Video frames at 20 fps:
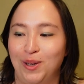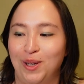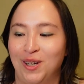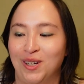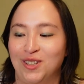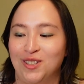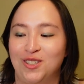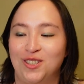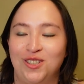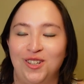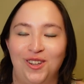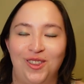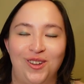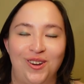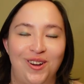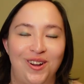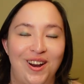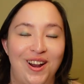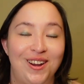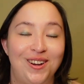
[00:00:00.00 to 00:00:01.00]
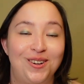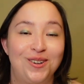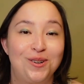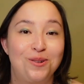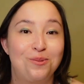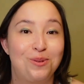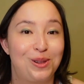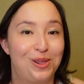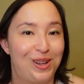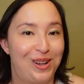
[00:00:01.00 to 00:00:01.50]
because she thought I
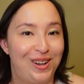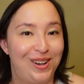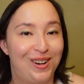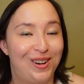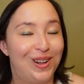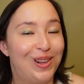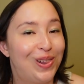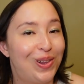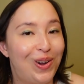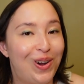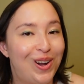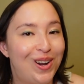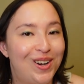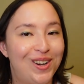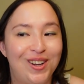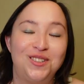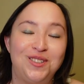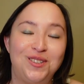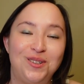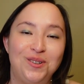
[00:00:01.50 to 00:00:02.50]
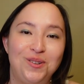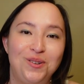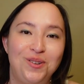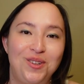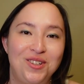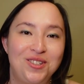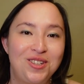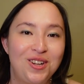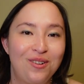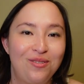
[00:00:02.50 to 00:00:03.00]
could relate a lot to
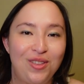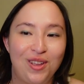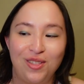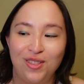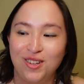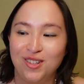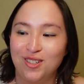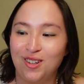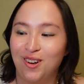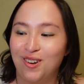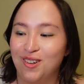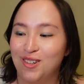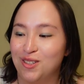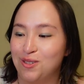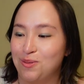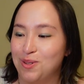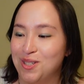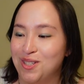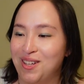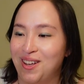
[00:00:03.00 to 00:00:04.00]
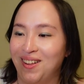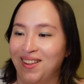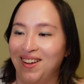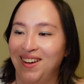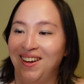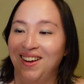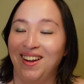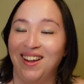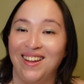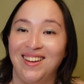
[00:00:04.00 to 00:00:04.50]
the stuff that this artist was
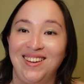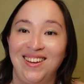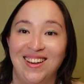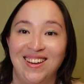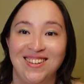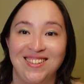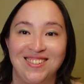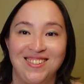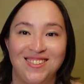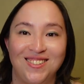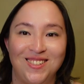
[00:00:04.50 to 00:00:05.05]
selling. And yes,